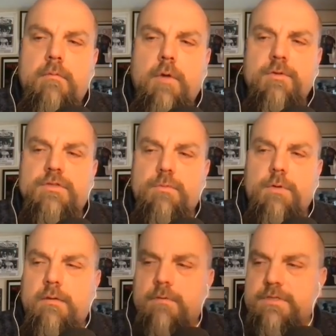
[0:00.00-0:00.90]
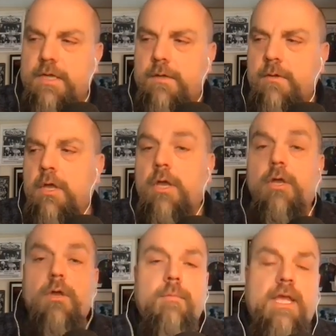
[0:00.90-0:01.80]
Robert Sweeney was a
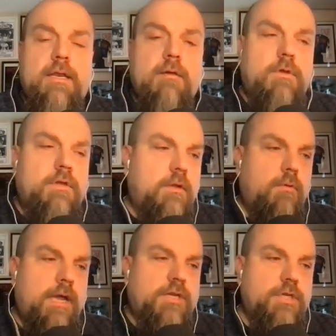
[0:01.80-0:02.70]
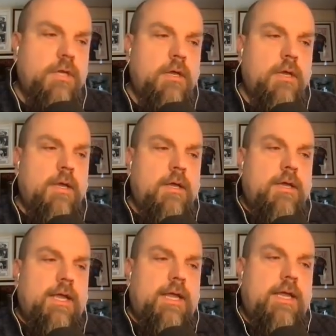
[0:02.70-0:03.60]
good man that worked in correction,
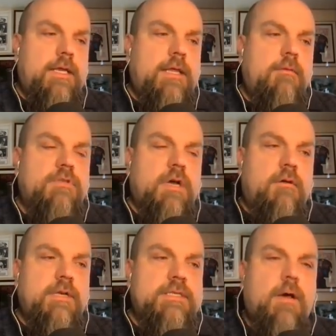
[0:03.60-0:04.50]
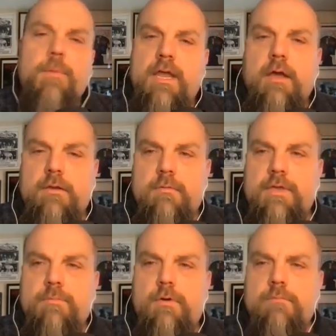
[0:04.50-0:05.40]
and he was always helping out other
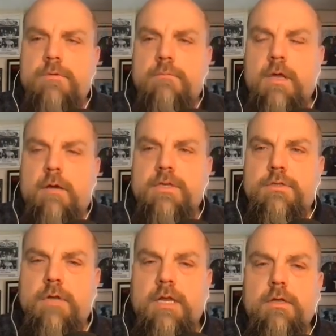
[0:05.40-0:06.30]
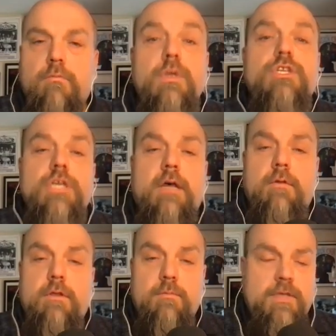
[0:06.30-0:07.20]
people, always trying to reach out
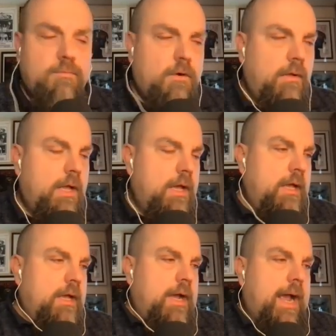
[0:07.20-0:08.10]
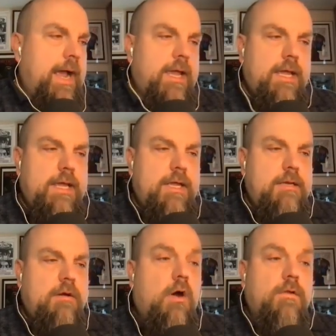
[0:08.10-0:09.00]
to other people.
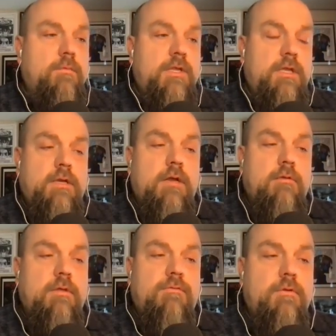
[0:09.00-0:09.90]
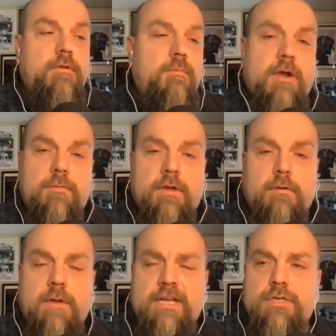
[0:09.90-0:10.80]
And ultimately, not only for the Department of
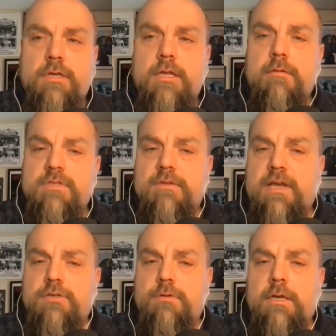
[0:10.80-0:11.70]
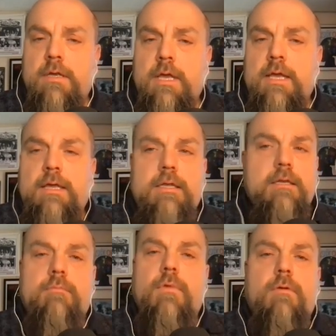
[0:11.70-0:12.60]
Correction, he was a veteran. He
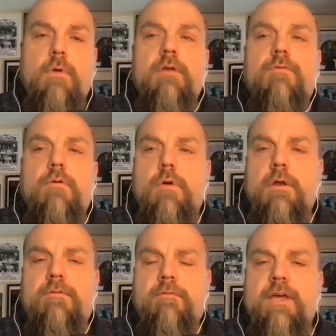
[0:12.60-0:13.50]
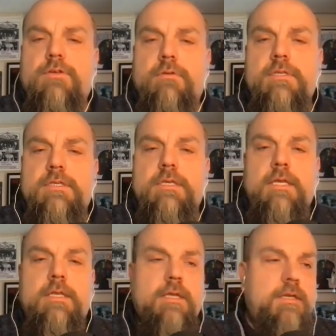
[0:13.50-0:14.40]
did wonderful work for veterans.
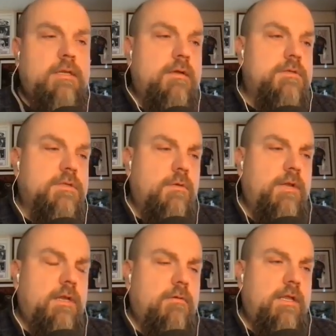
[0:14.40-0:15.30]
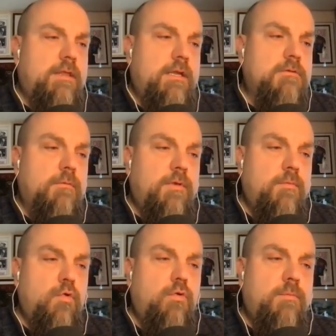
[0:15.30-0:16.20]
He did so many great things for
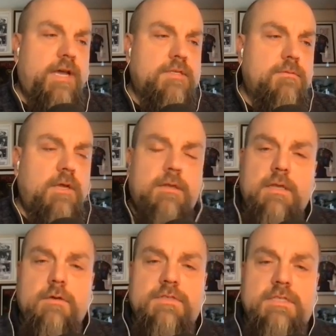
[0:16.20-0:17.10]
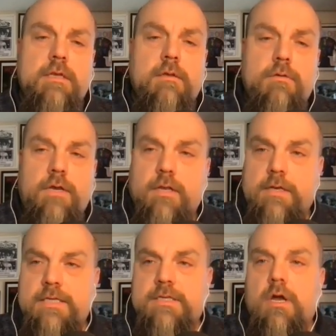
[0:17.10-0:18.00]
people who had passed away at DOC, including a
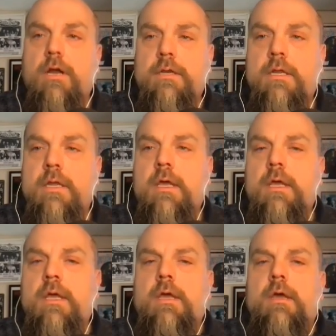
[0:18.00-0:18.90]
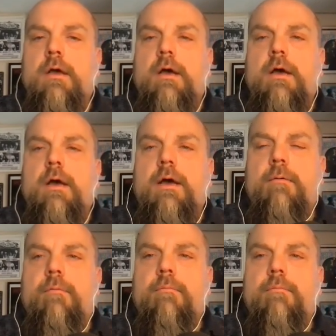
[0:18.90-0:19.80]
nice garden.
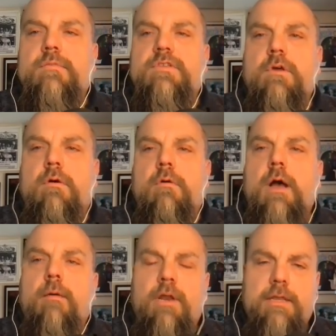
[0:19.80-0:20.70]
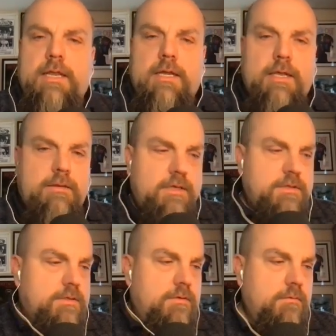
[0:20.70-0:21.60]
So I want to dedicate
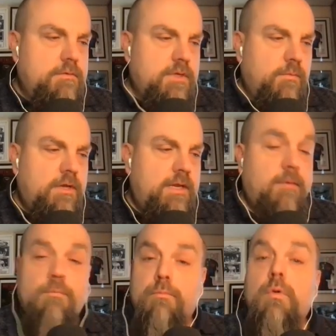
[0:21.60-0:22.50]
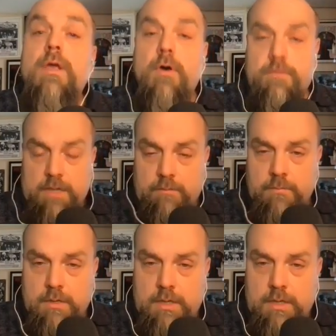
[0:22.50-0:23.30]
this to someone that we both know.